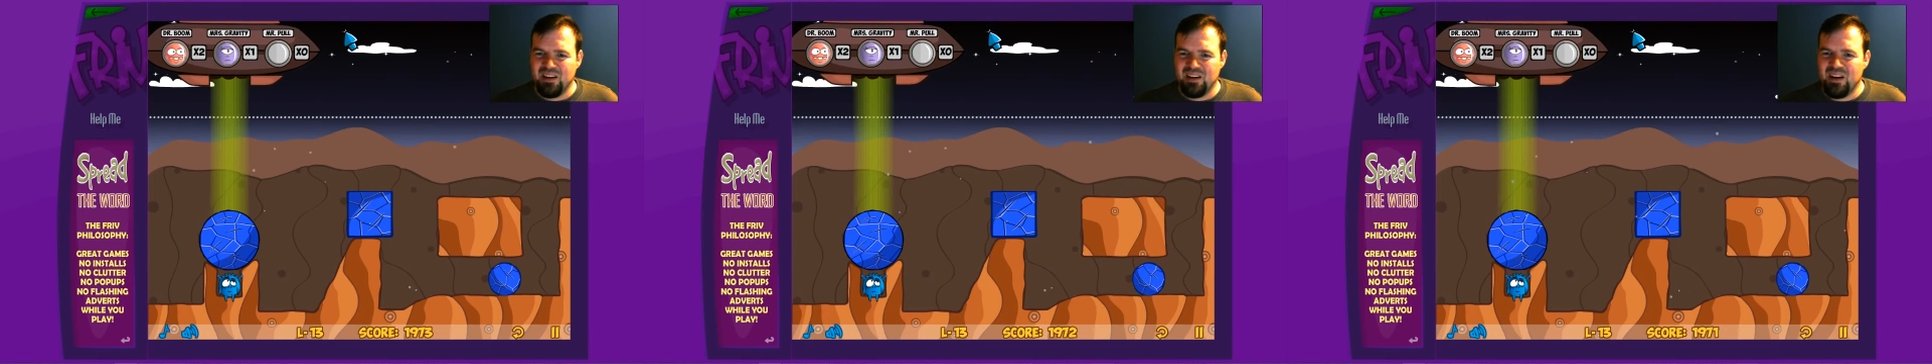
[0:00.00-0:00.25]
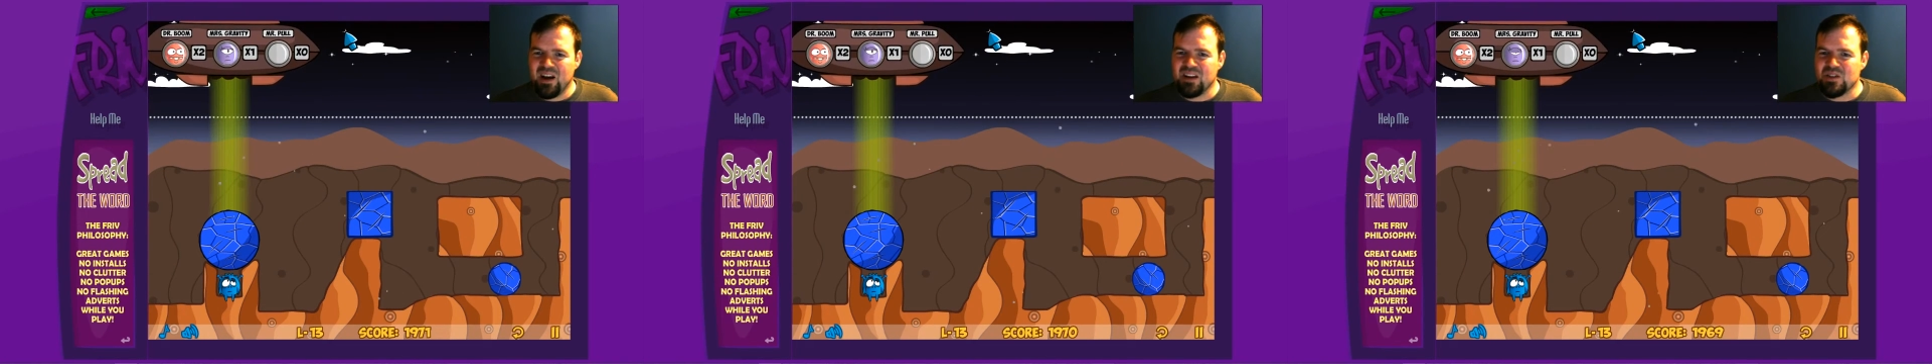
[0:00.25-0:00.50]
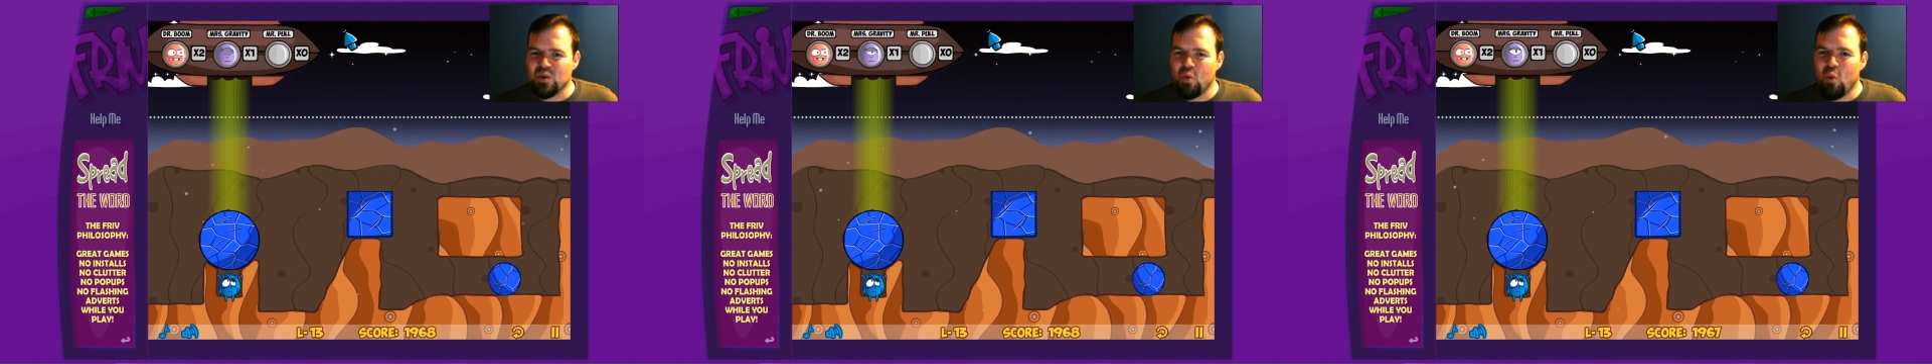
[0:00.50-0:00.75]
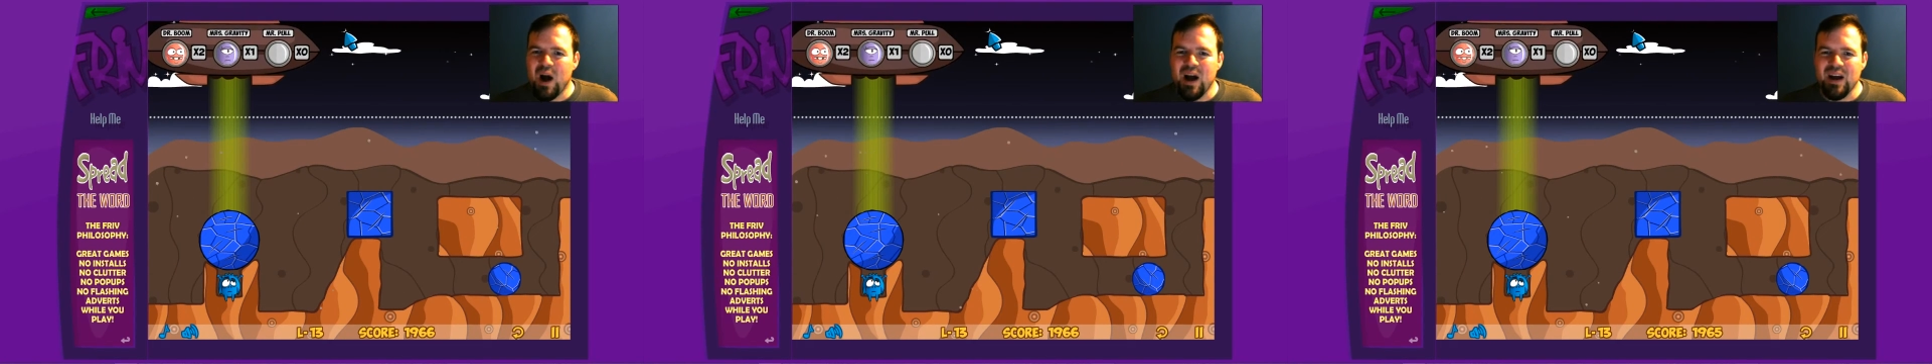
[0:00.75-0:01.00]
not so
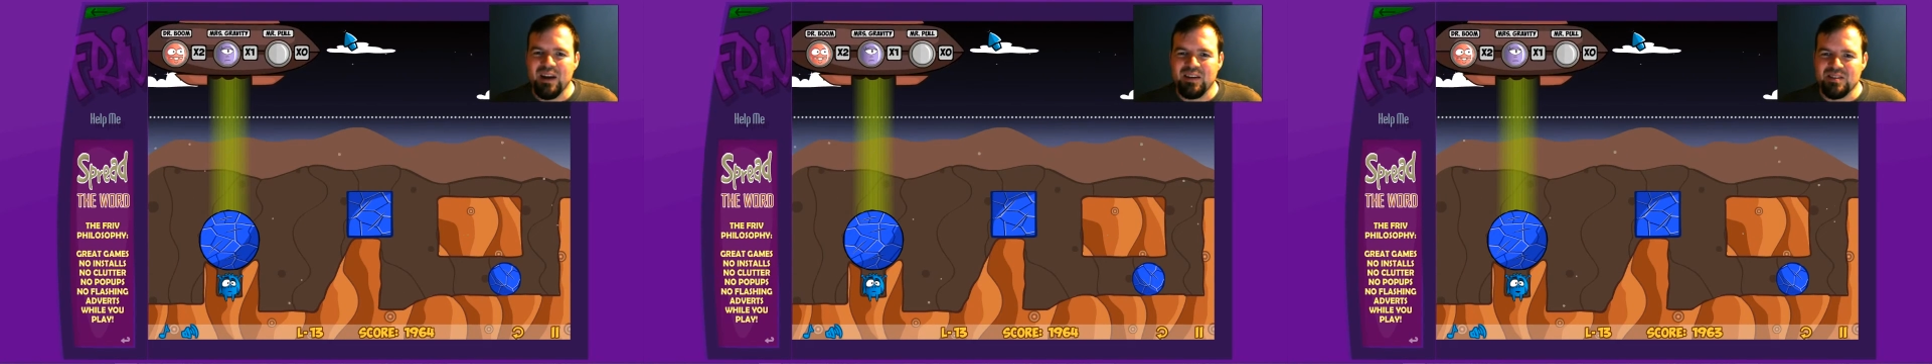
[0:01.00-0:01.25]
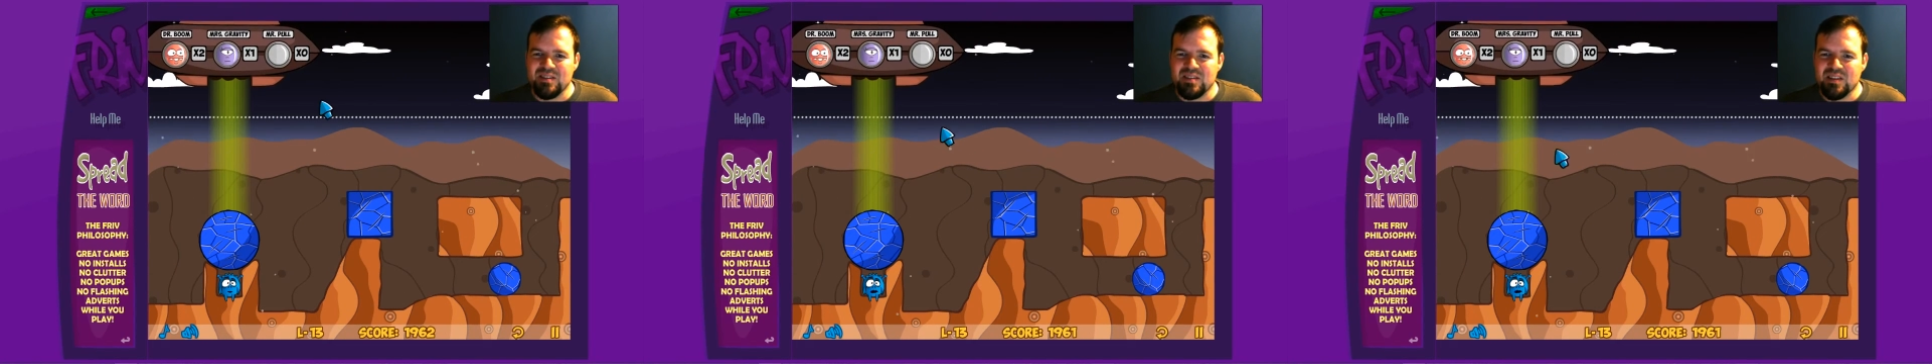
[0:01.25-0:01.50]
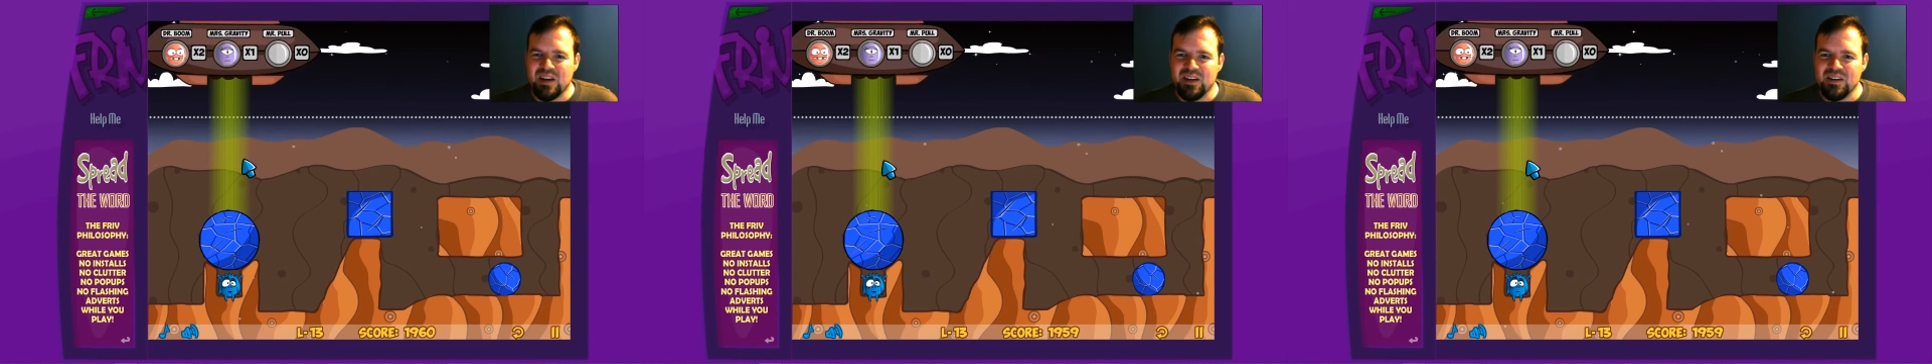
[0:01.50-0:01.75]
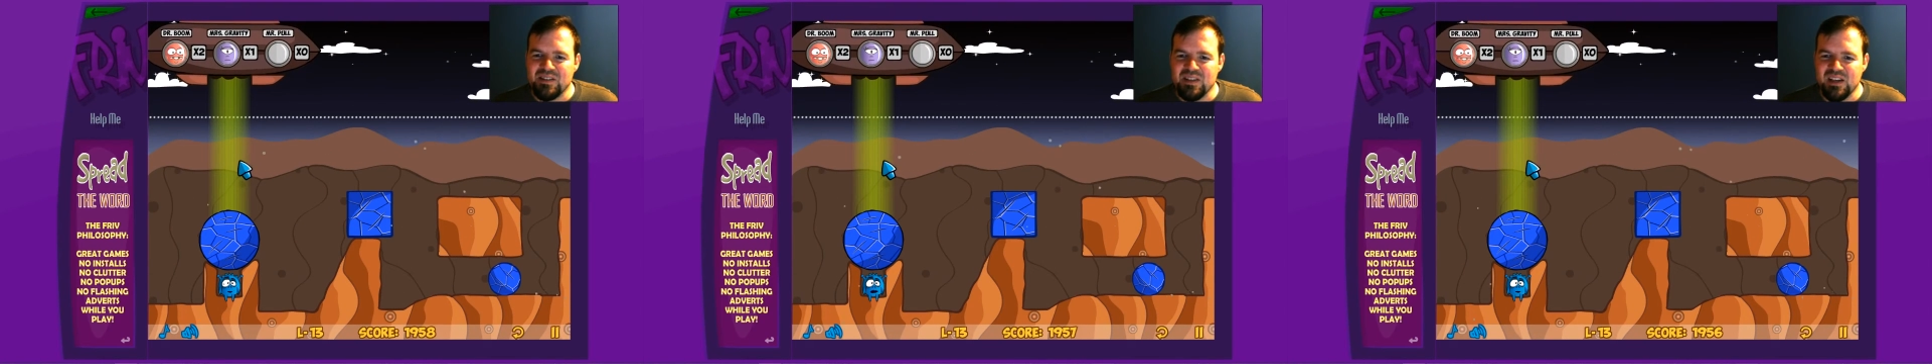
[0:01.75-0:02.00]
wise
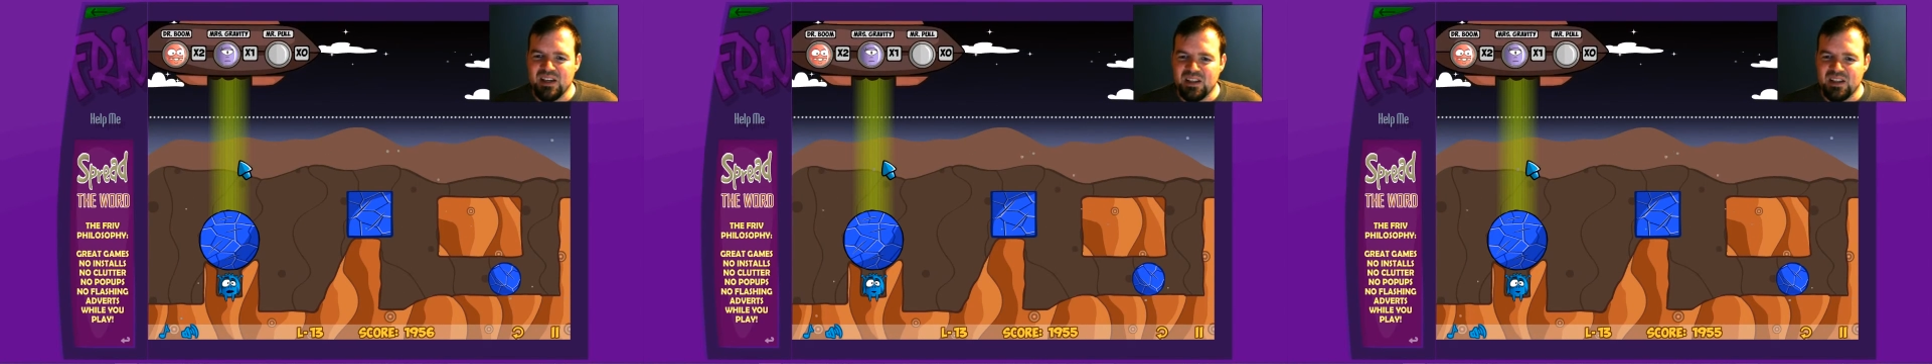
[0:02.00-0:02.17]
because he